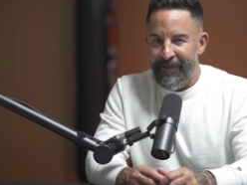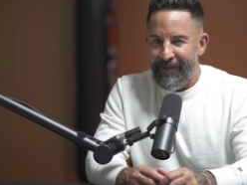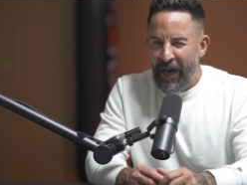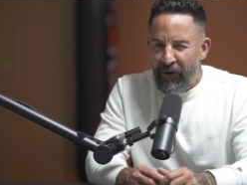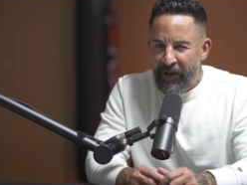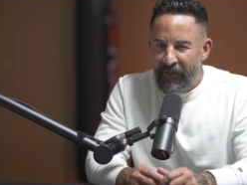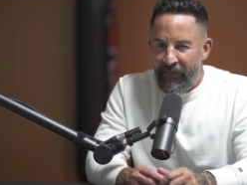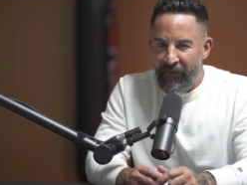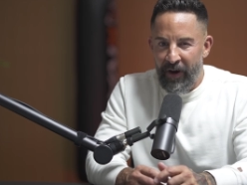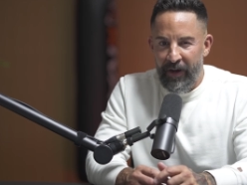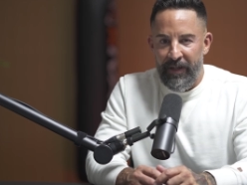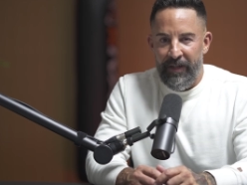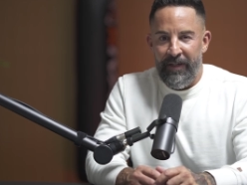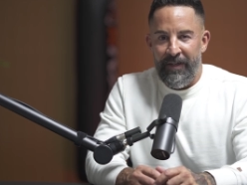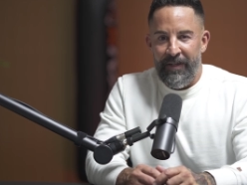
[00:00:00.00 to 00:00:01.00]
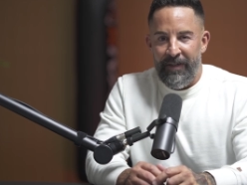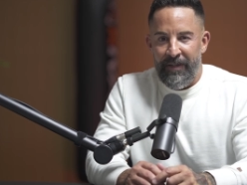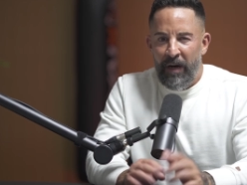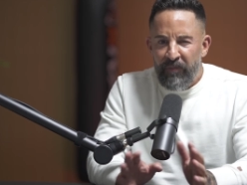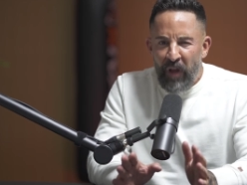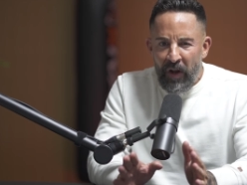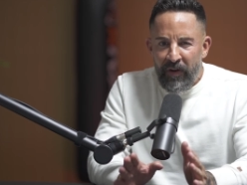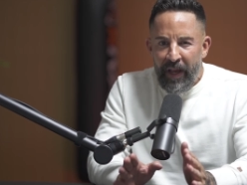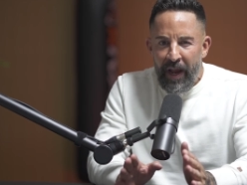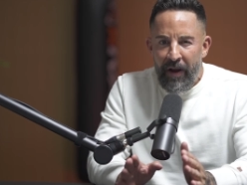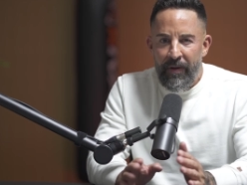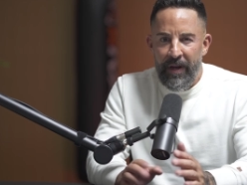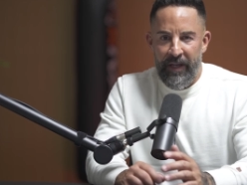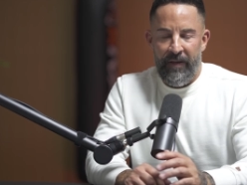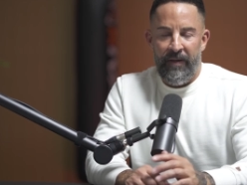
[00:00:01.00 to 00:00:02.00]
I don't give a fuck. I'm done
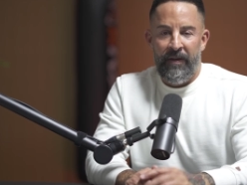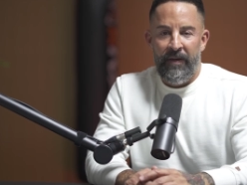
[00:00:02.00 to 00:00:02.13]
caring.